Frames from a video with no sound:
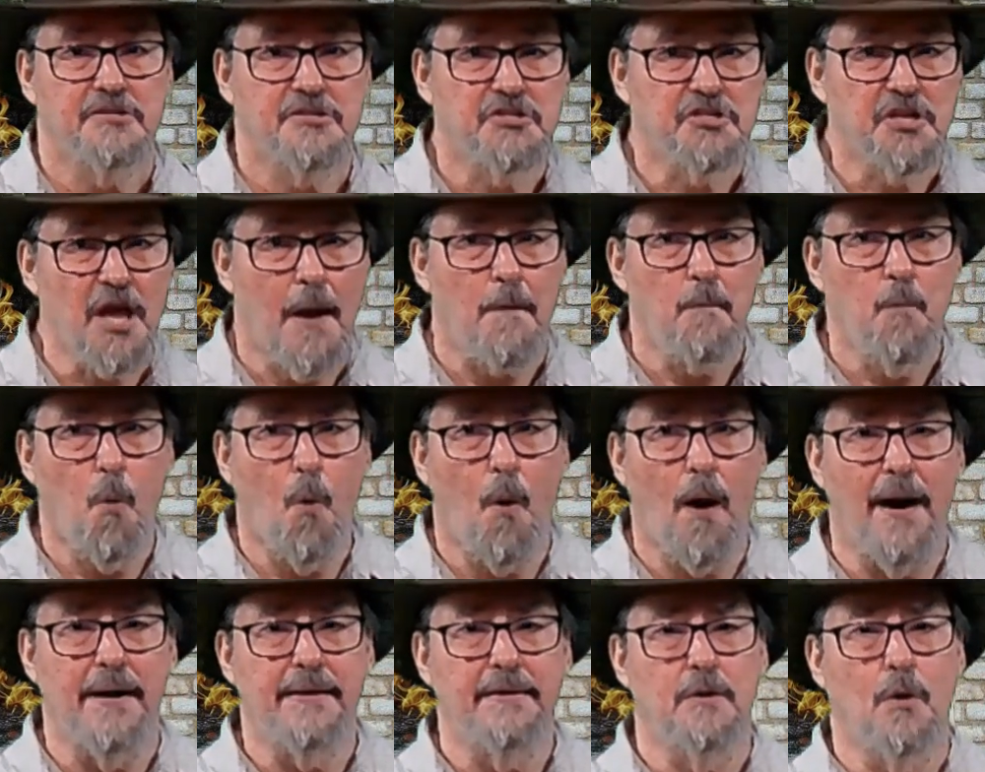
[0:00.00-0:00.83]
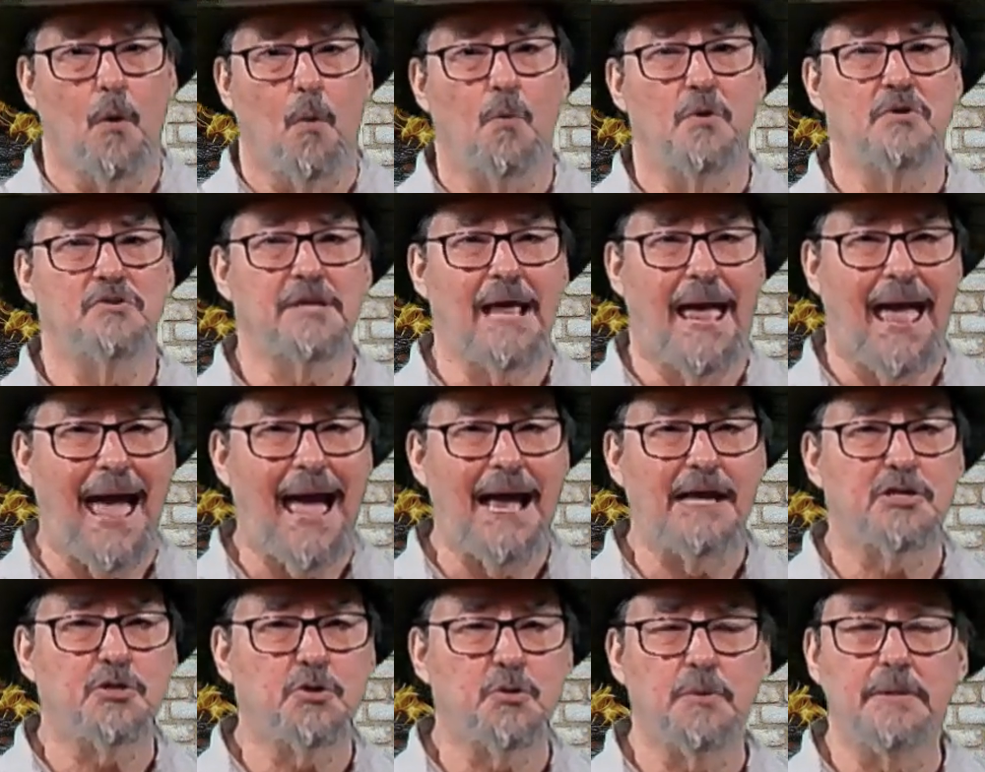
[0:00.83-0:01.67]
Someone was
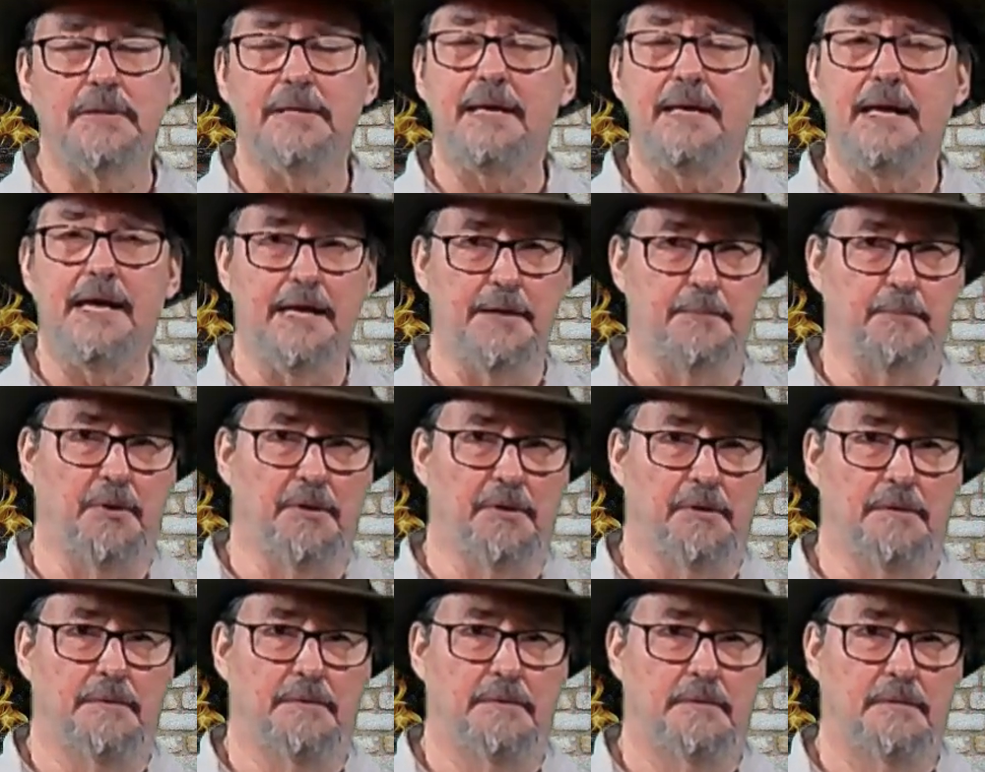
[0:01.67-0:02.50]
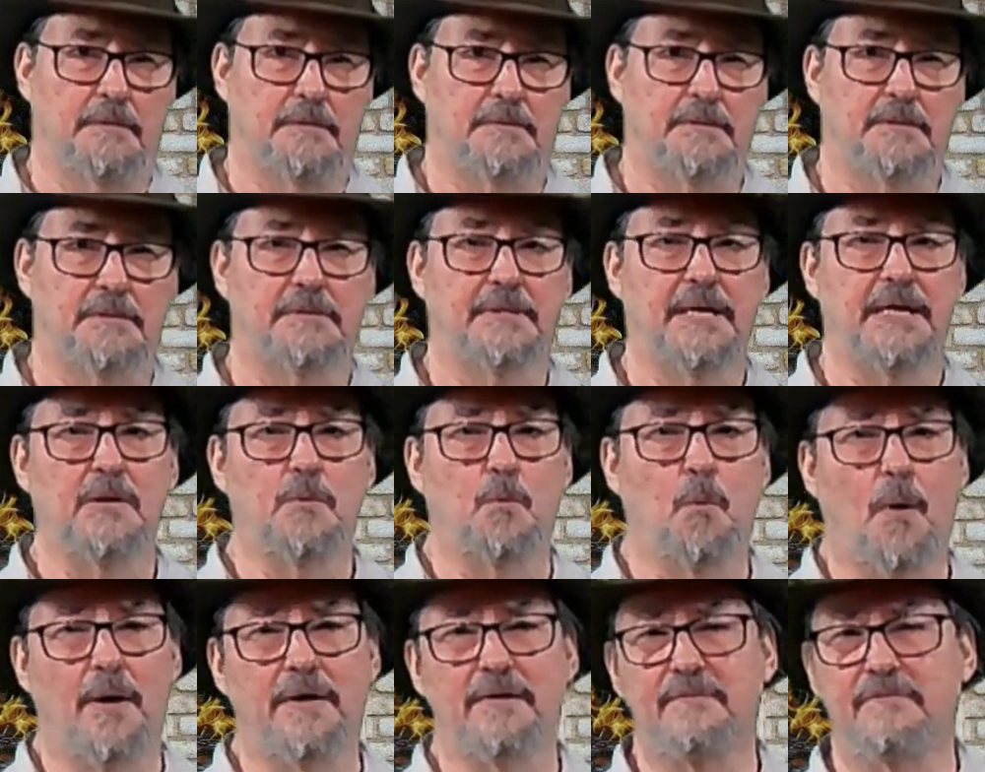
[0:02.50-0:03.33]
actually able to
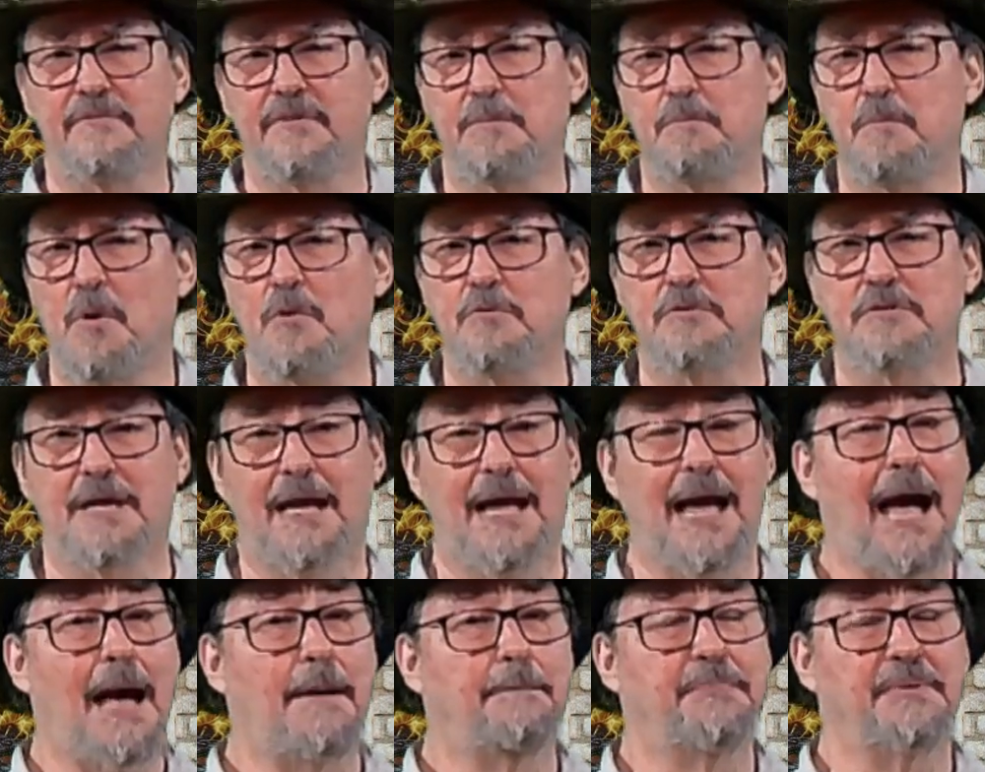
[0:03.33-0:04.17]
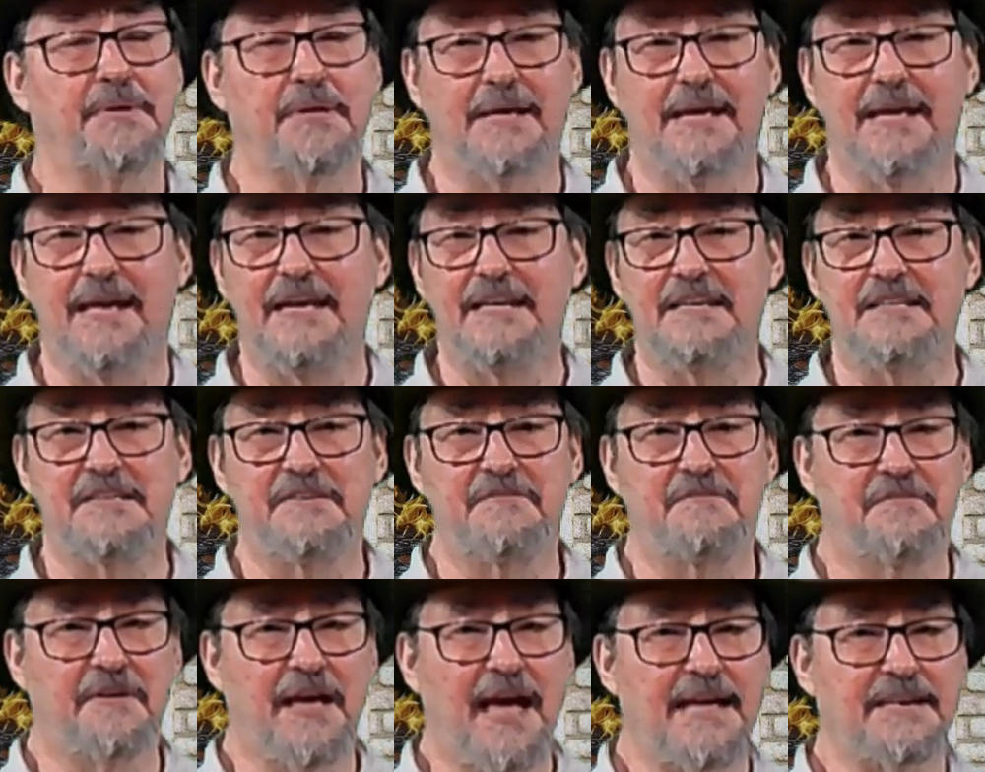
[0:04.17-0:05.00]
take one of the most
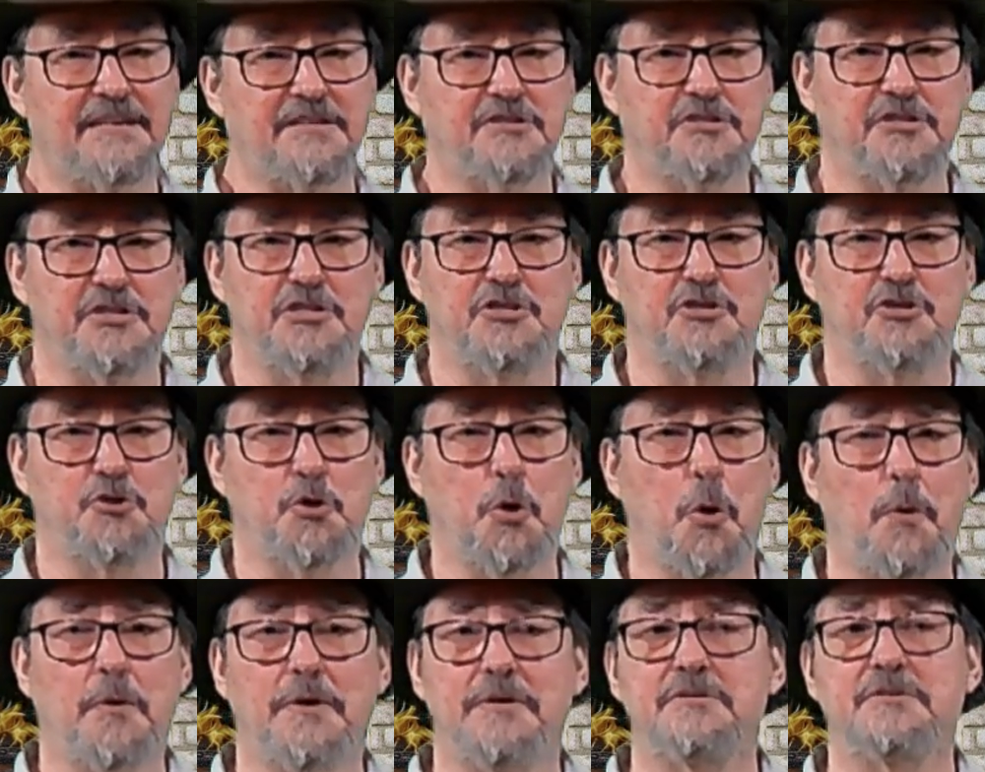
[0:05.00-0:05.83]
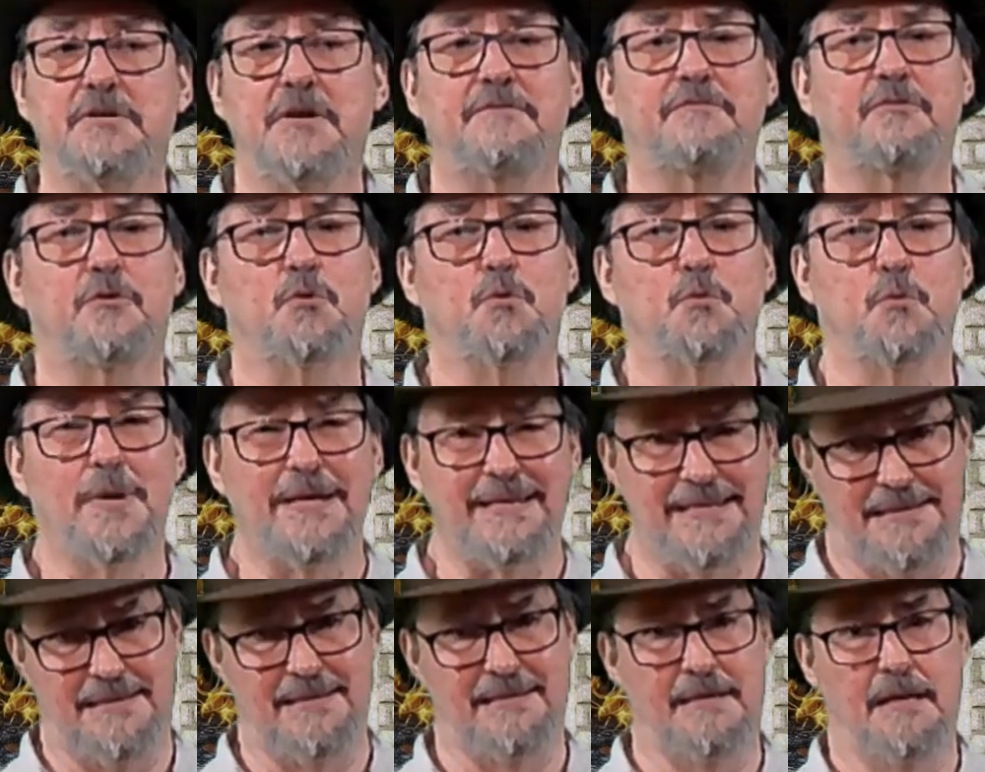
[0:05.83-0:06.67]
complicated fantasy stories ever
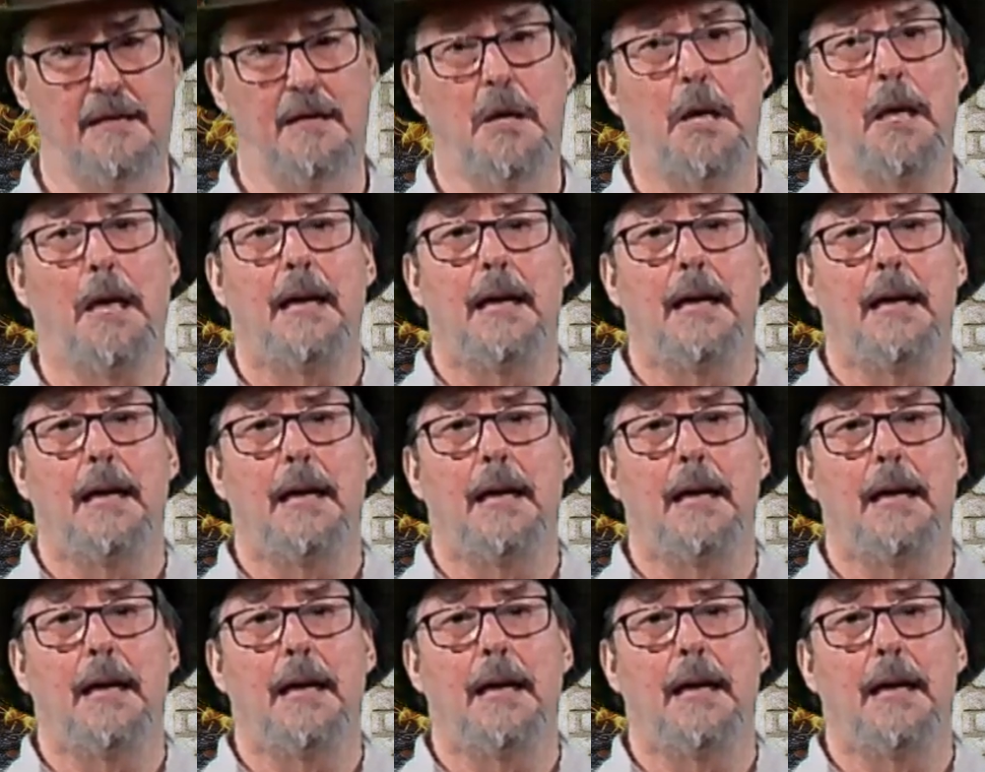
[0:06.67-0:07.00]
written